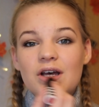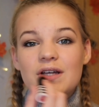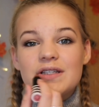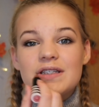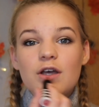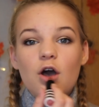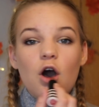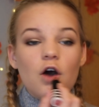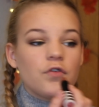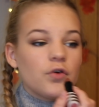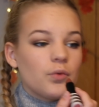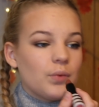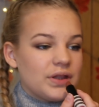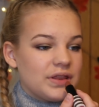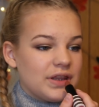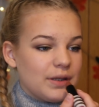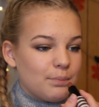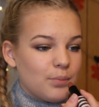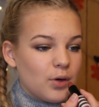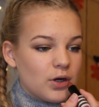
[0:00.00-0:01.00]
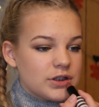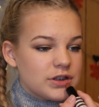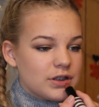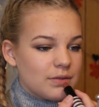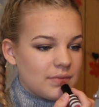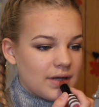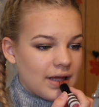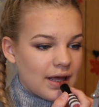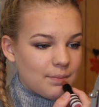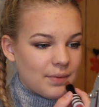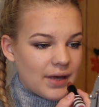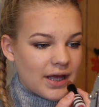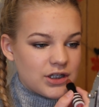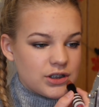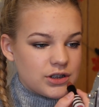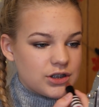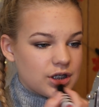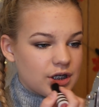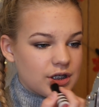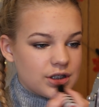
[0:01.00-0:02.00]
starting off with the bottom lip
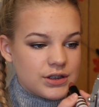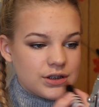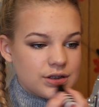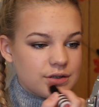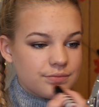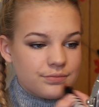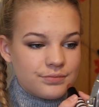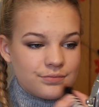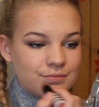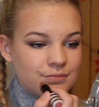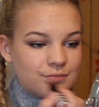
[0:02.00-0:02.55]
and just